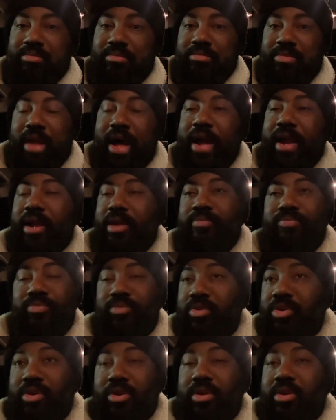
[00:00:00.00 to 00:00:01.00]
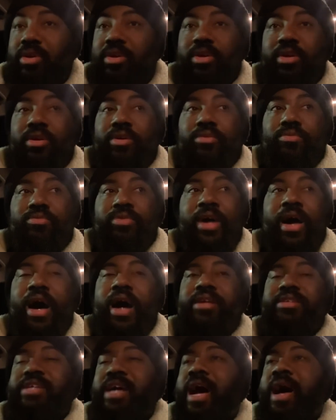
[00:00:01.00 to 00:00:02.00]
Like, there
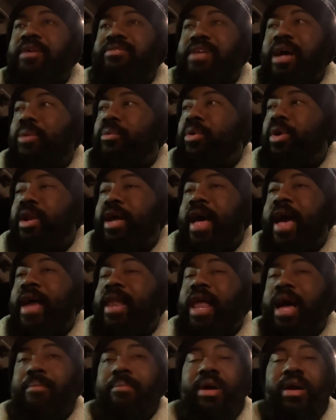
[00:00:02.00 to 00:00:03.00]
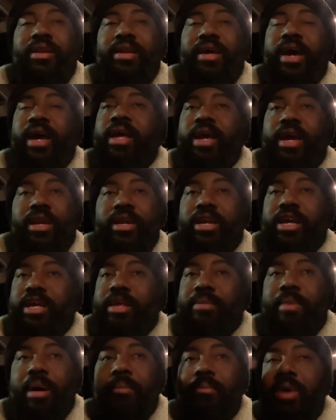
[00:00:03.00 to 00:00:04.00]
are times I want to act like my daddy, and
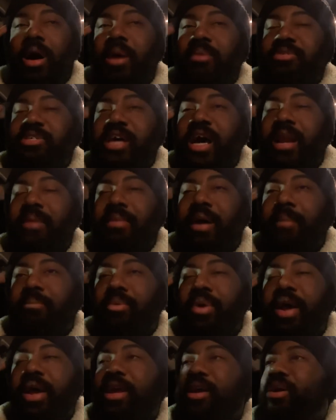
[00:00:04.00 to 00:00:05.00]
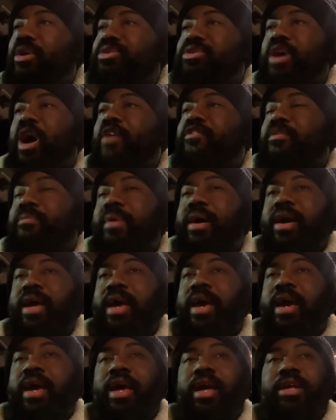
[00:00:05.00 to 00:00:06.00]
my mom's side of my brain goes off in my head,